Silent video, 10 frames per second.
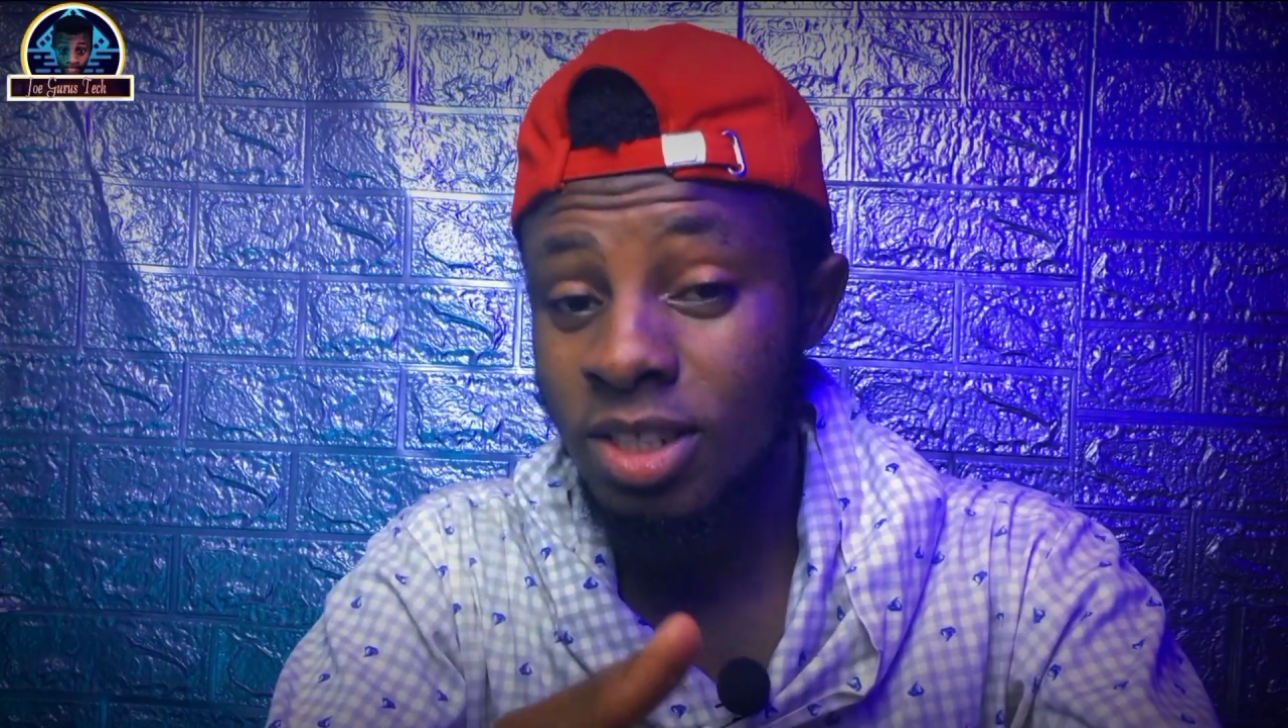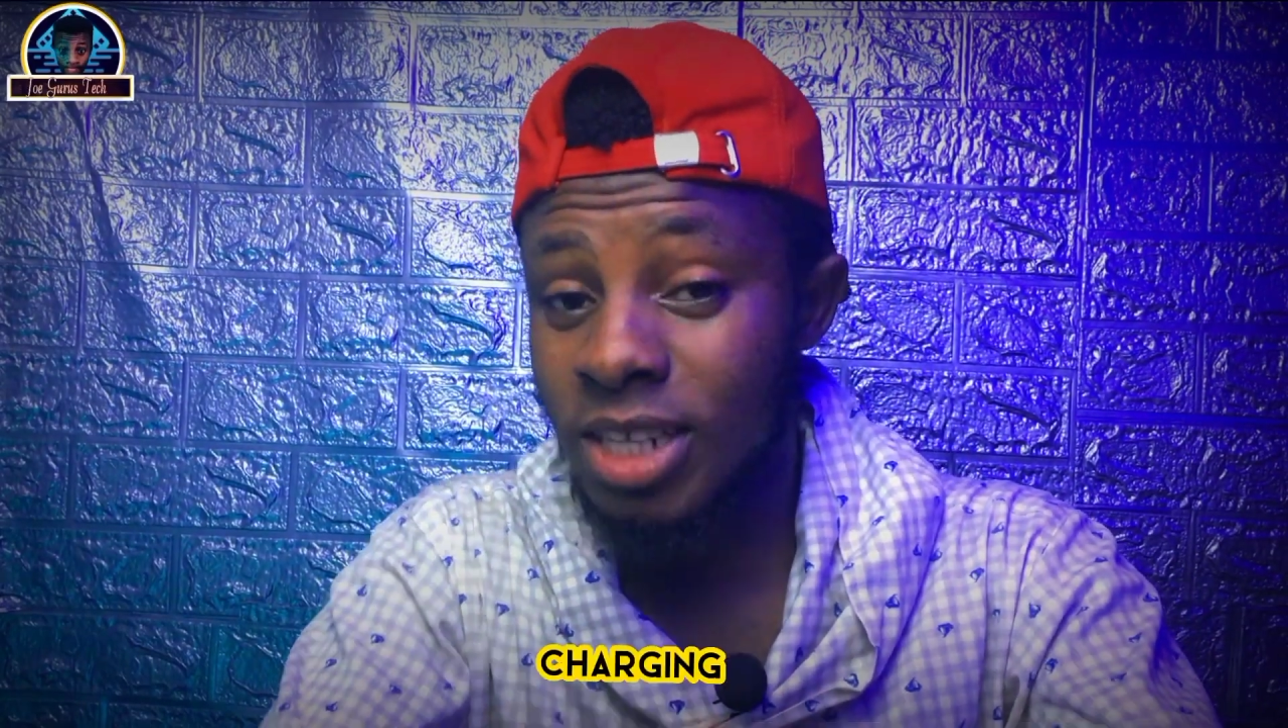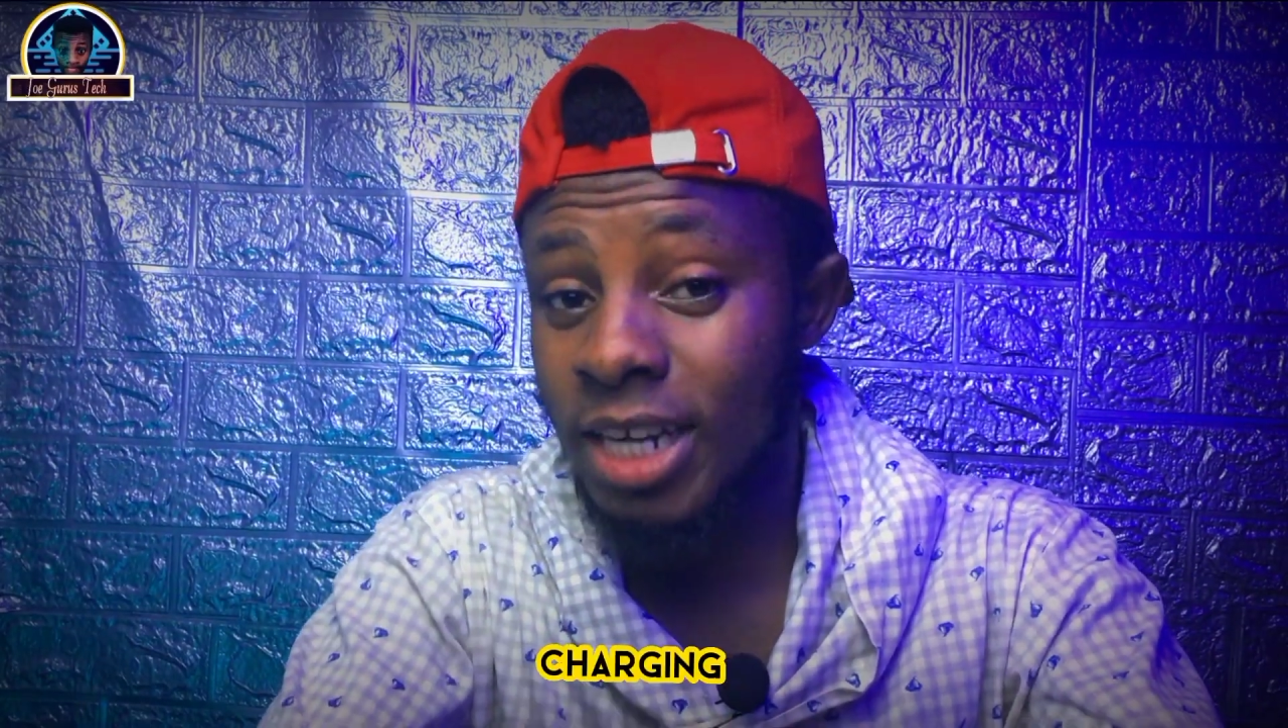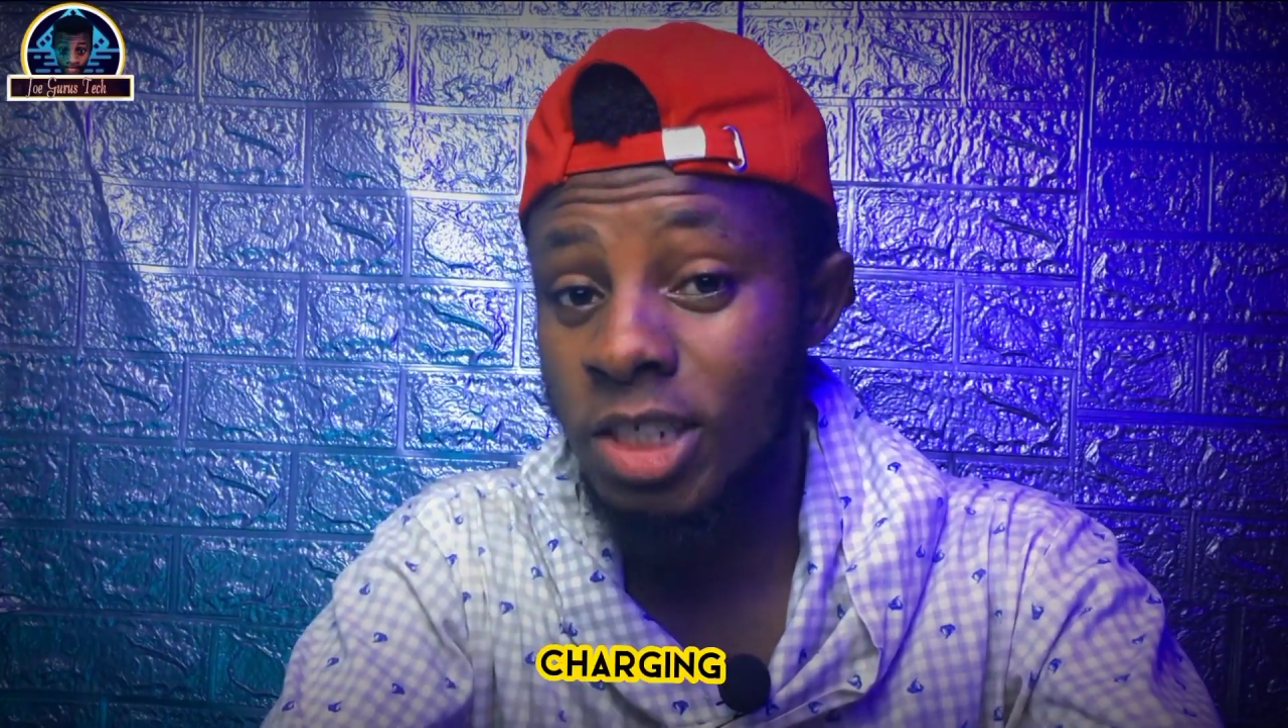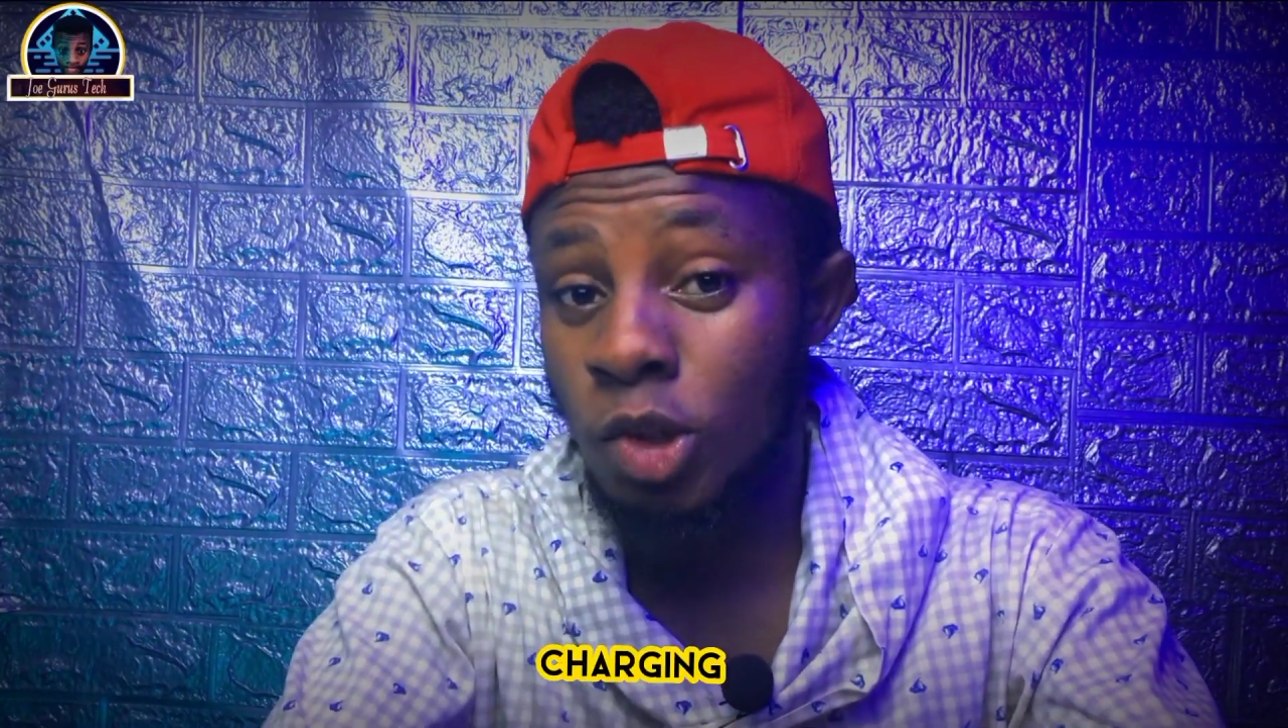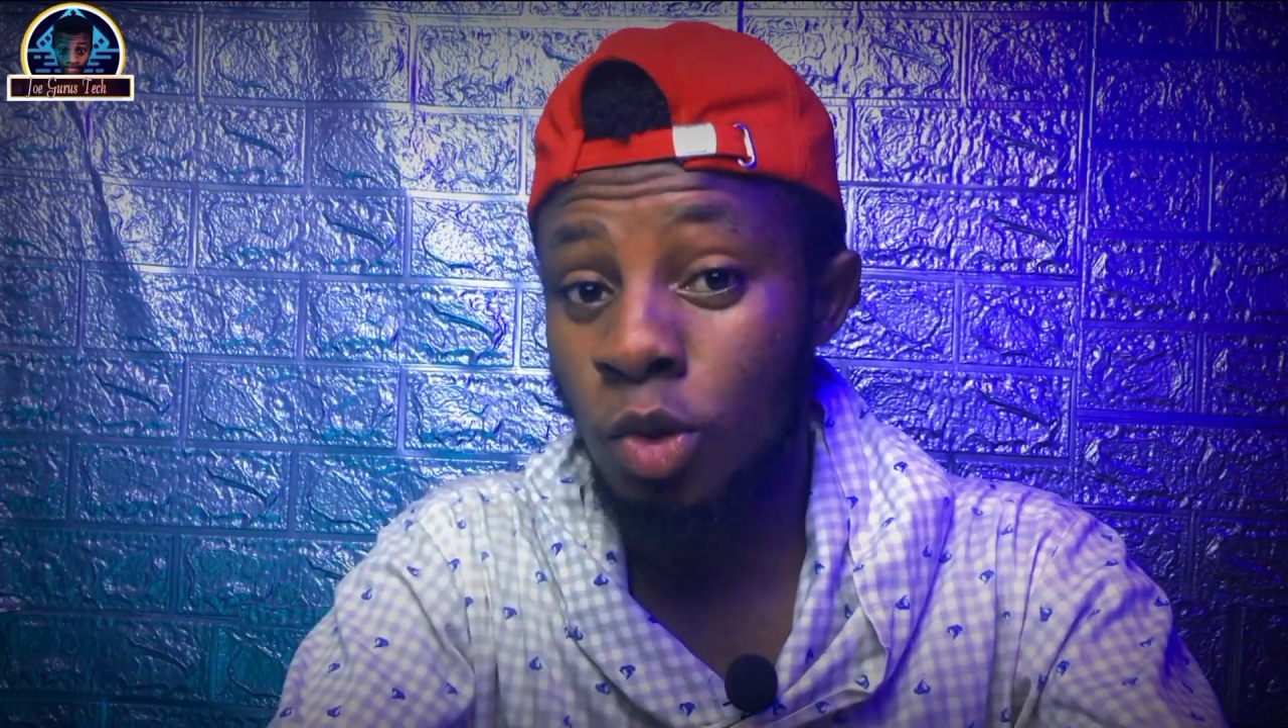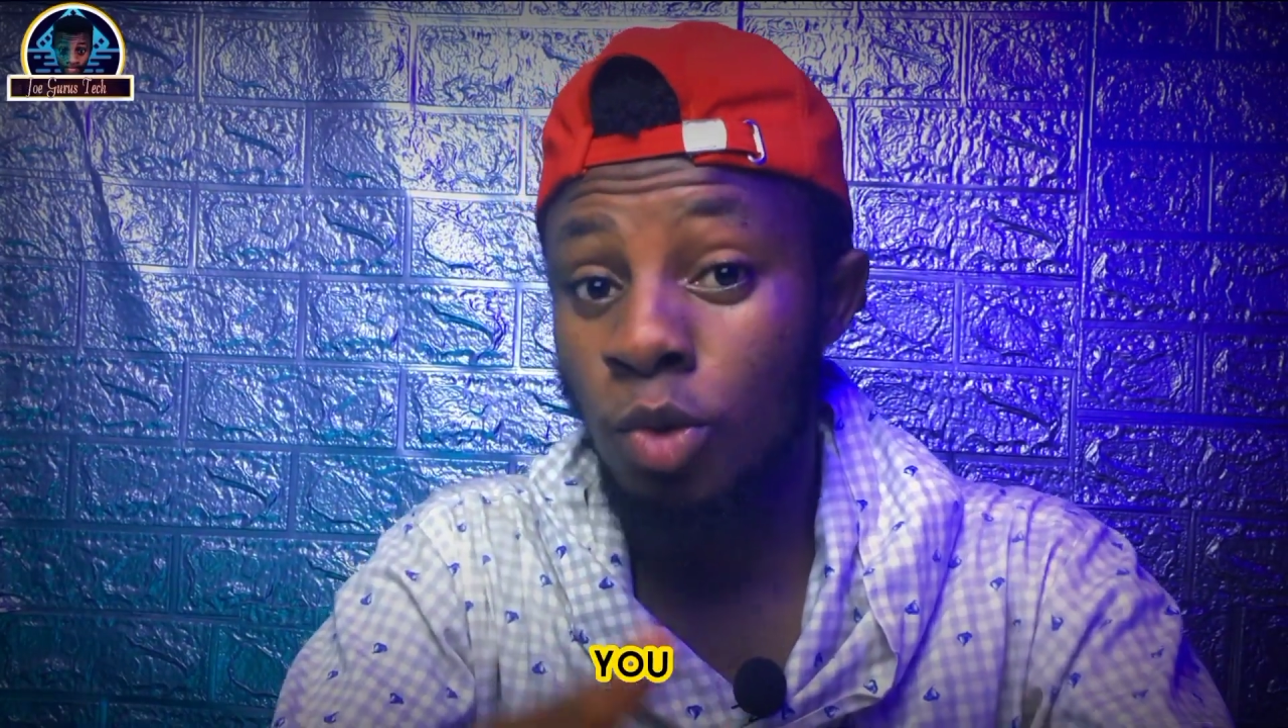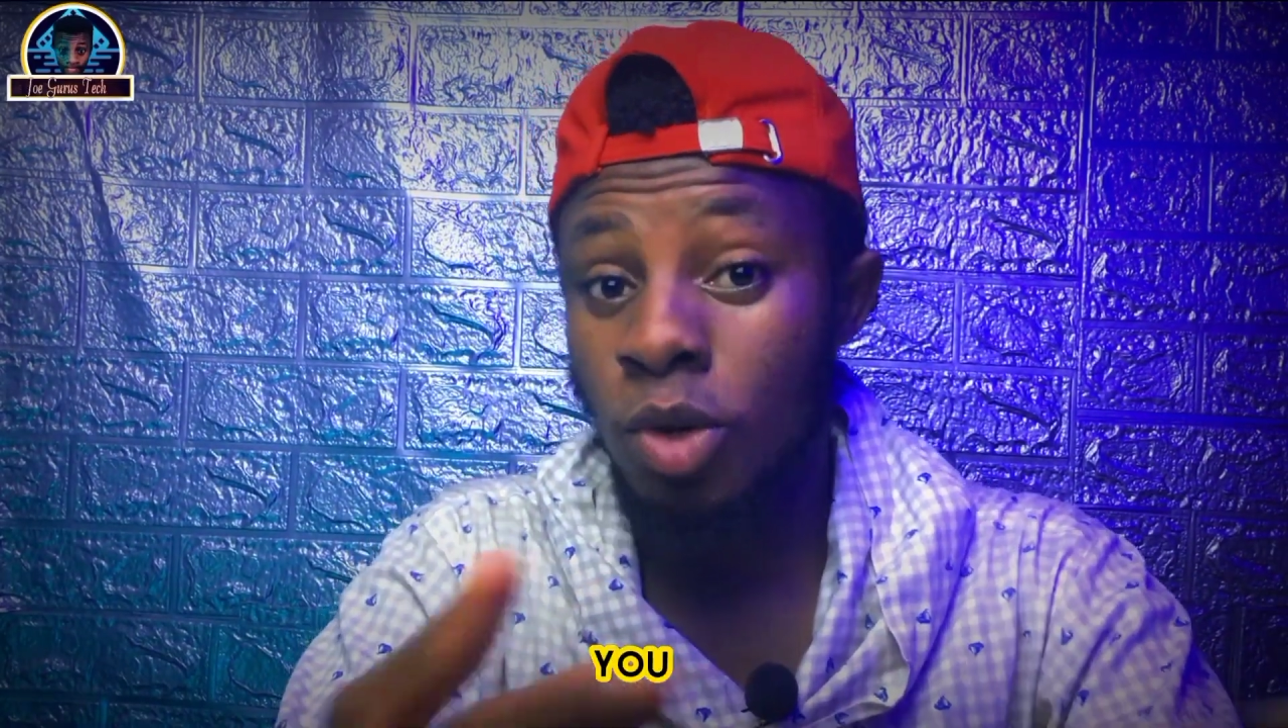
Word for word: charging you